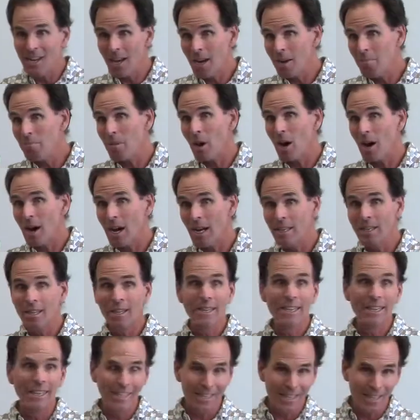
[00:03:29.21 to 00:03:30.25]
up on
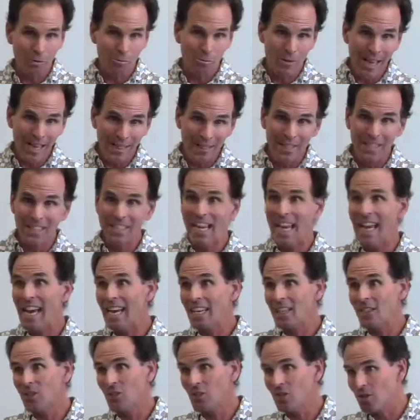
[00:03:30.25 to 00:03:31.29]
as I read the
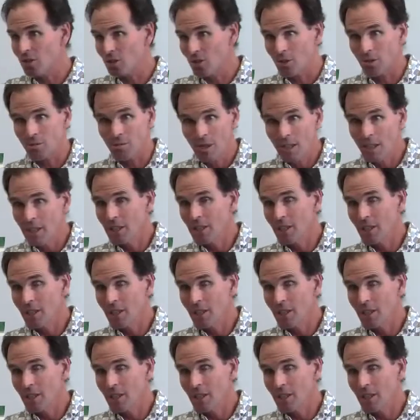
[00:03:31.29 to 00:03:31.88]
texts or